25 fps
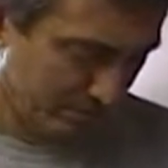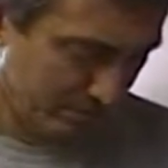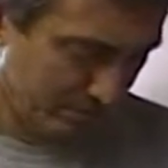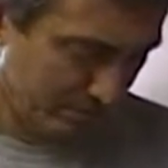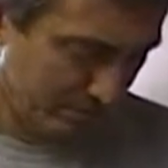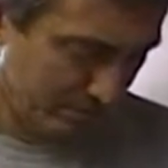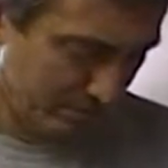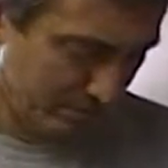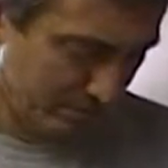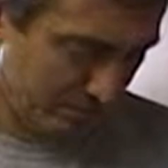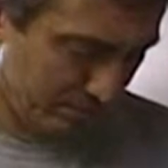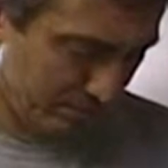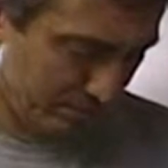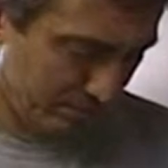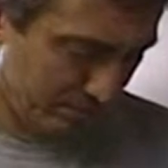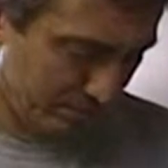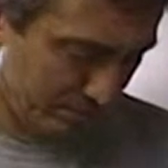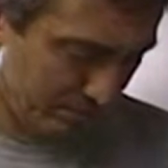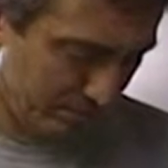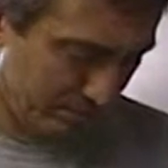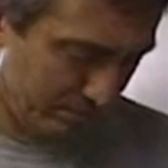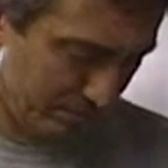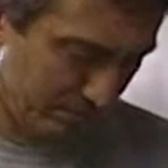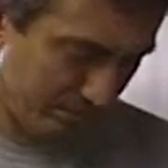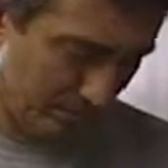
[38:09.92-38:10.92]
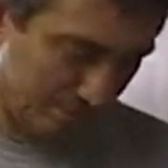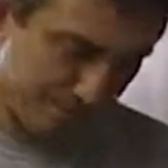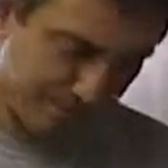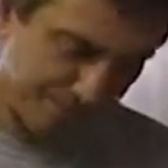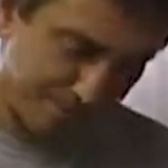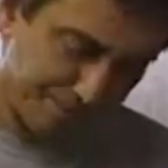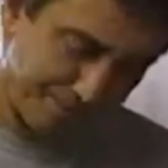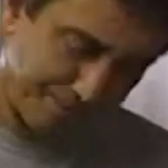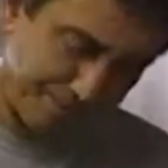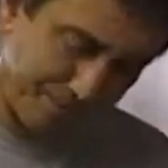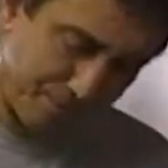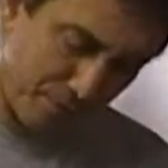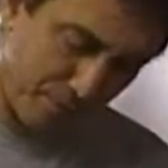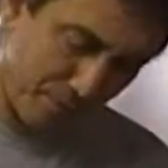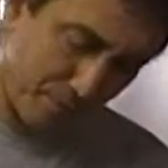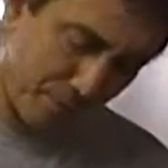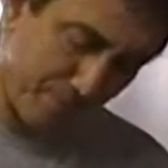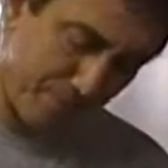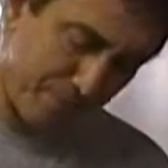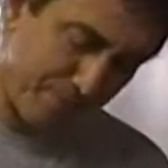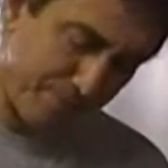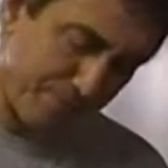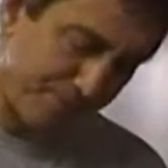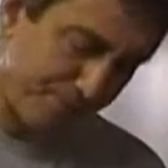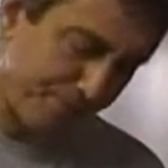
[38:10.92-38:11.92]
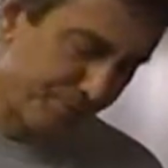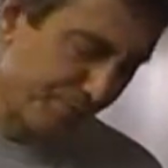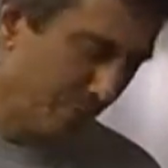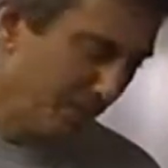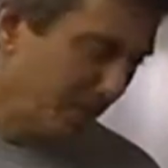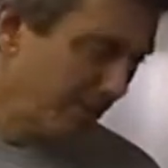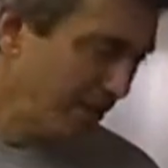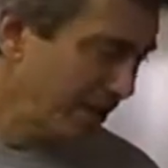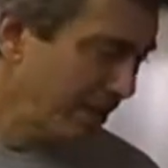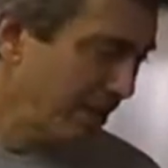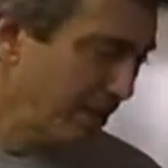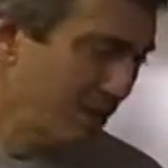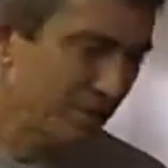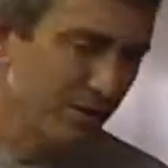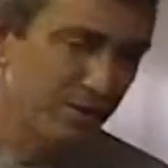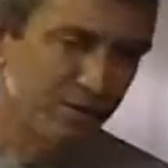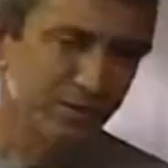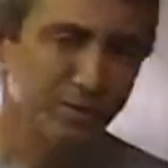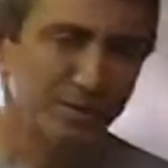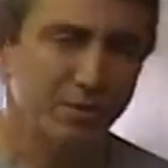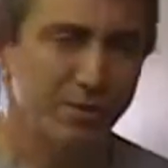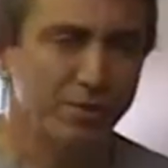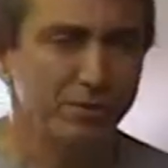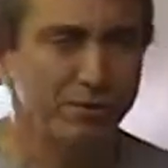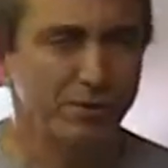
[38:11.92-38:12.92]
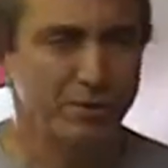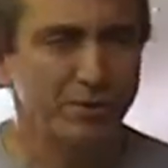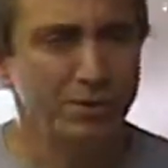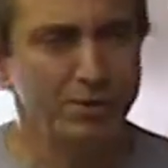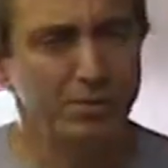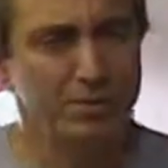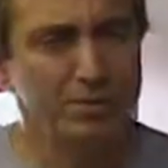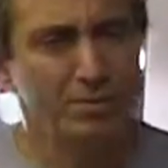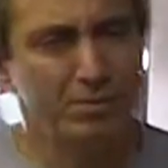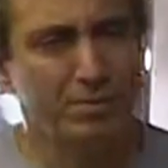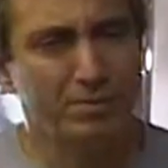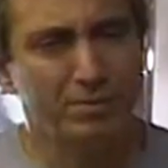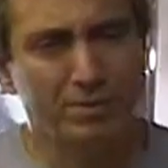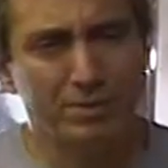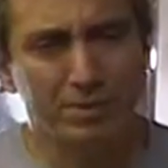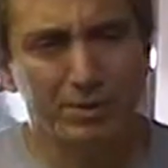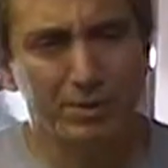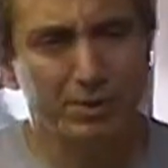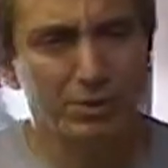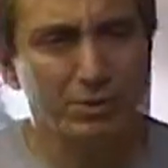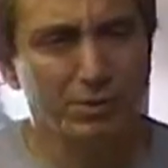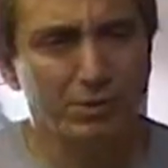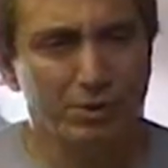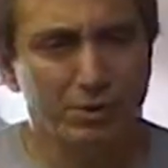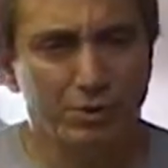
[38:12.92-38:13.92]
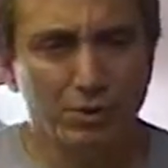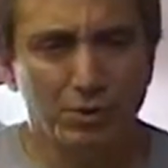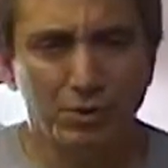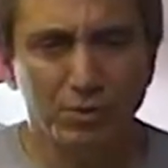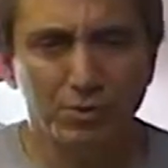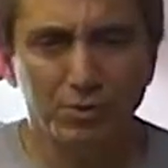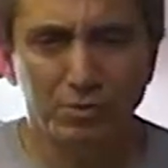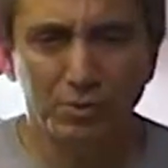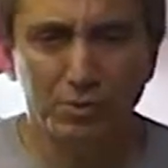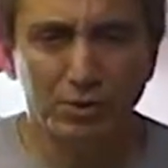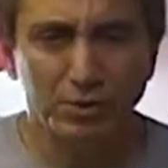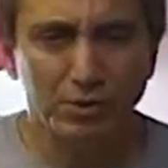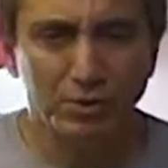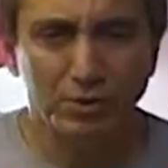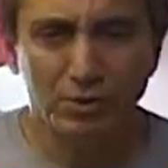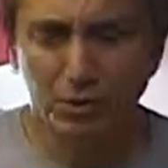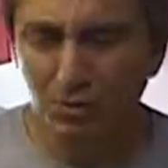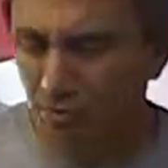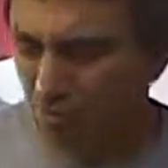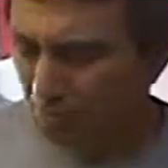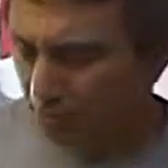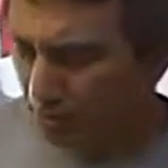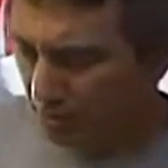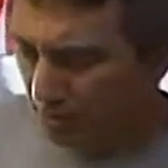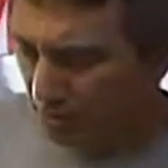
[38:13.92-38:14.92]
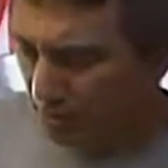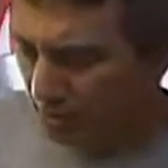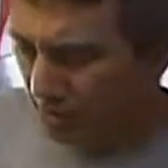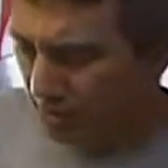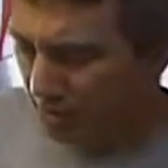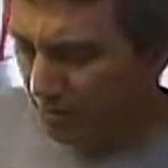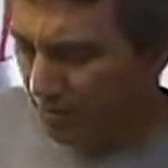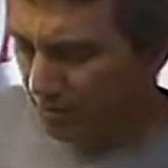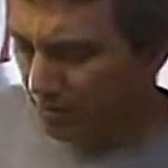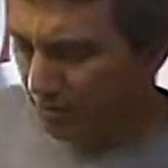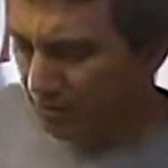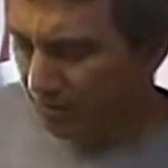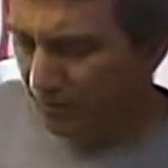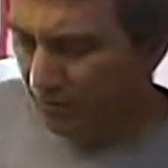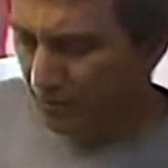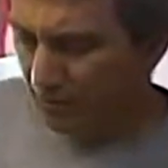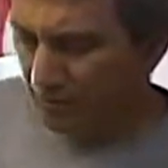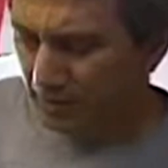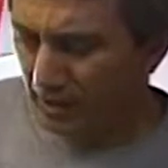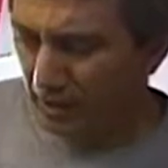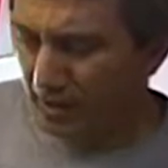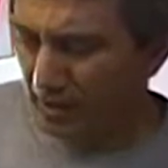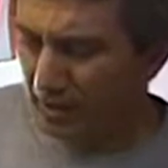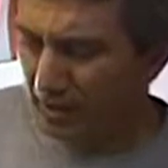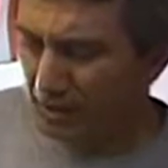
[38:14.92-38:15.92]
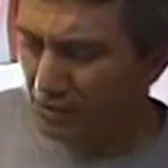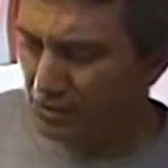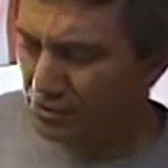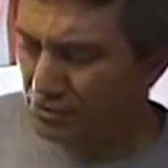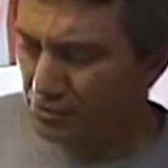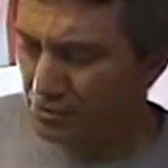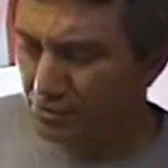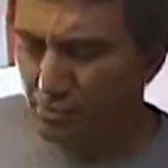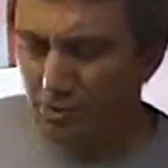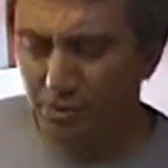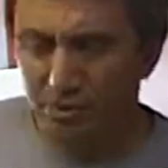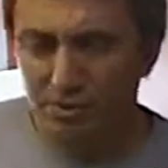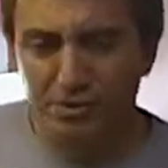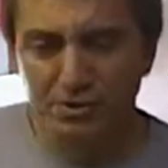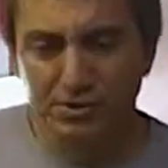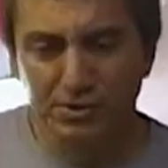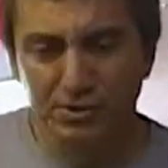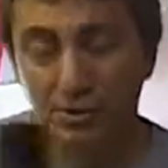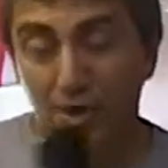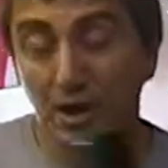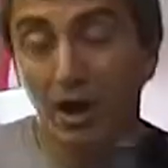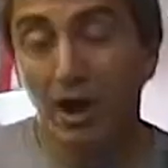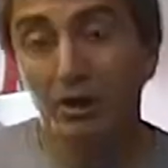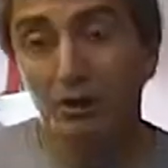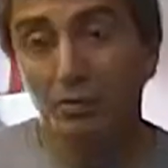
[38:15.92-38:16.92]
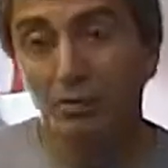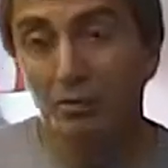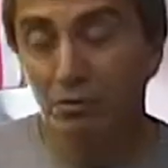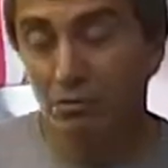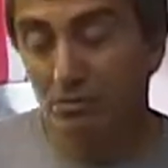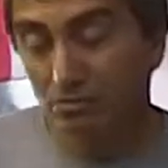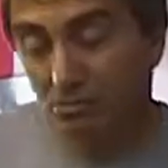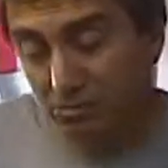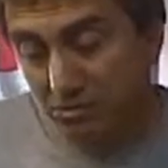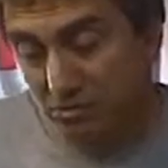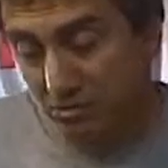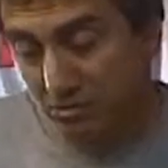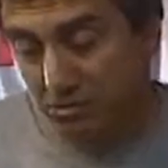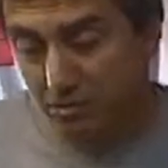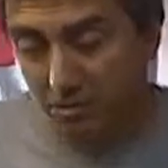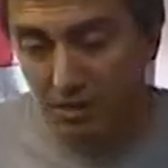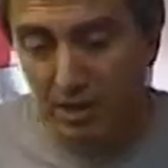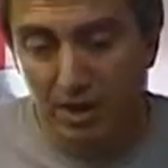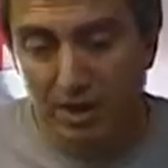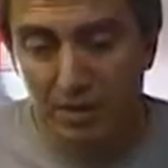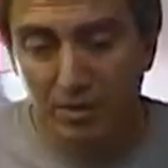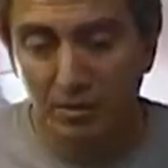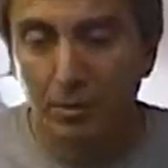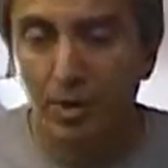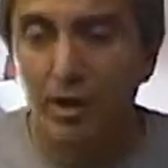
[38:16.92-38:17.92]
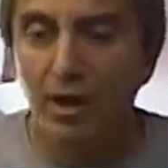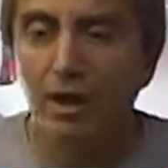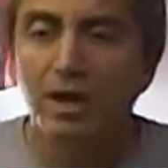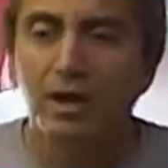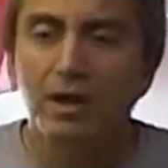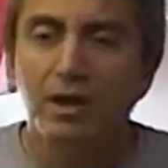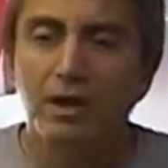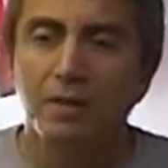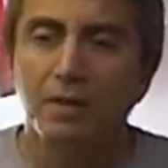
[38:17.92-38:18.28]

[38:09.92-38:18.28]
headline news, doesn't it? Yeah, you you you you you don't you don't believe a lot of conspiracy. I do. So anyway, it's